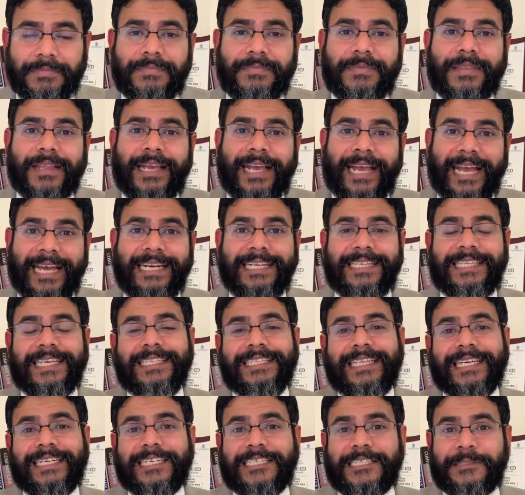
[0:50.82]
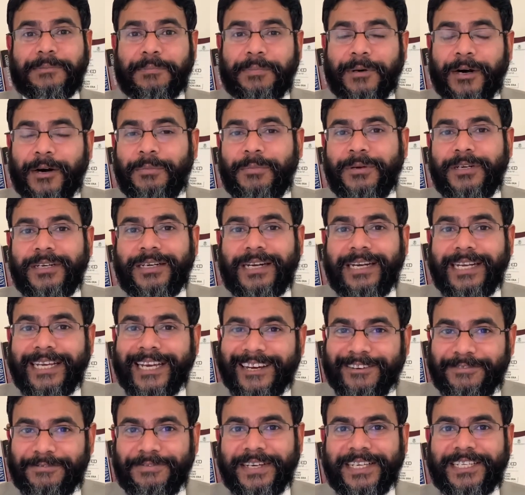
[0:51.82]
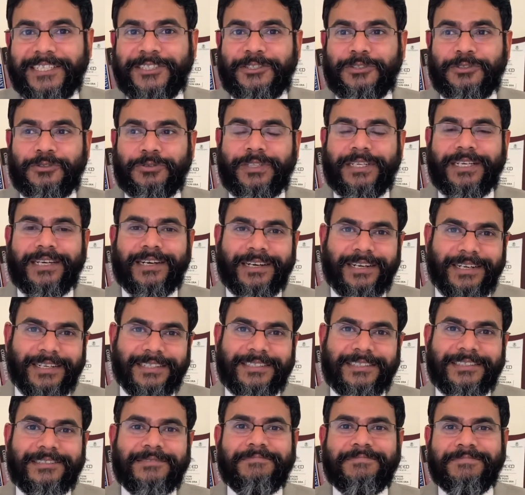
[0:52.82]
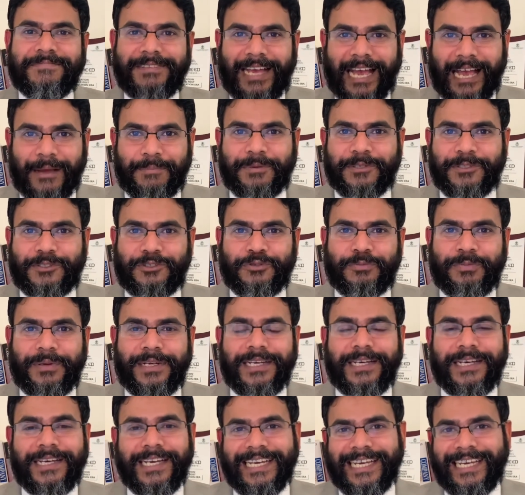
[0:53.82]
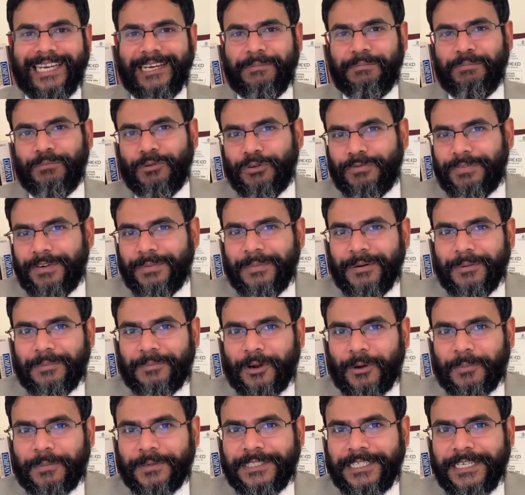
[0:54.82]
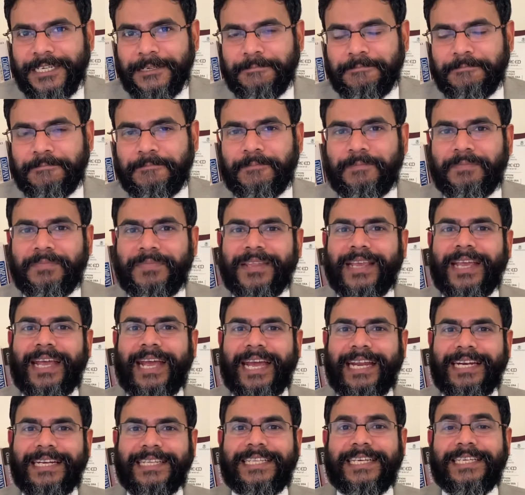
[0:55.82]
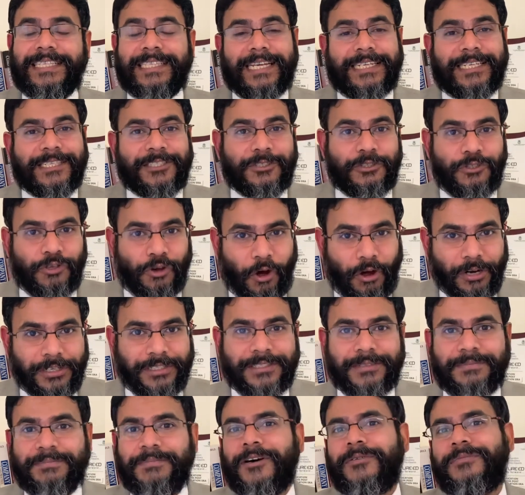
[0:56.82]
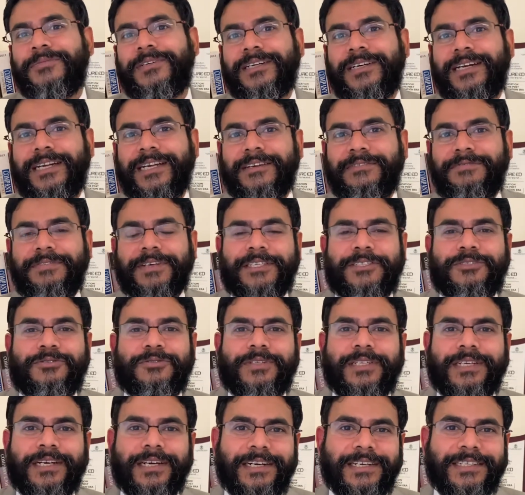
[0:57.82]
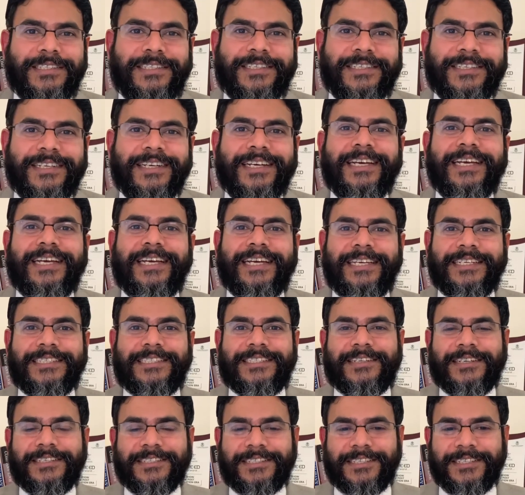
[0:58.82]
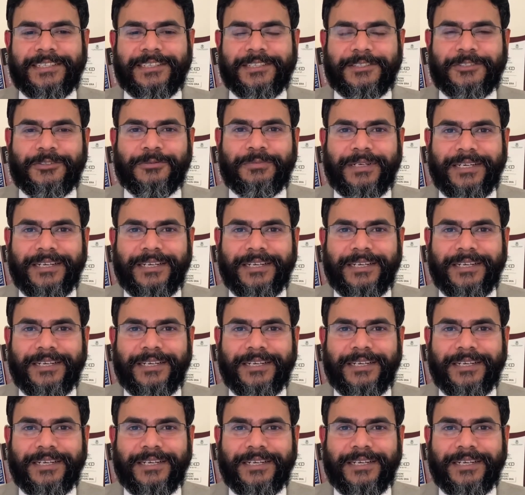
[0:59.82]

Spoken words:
anything that is permanently affixed to the earth happens to be a movable property. Anything that is not permanently affixed to the earth is considered to be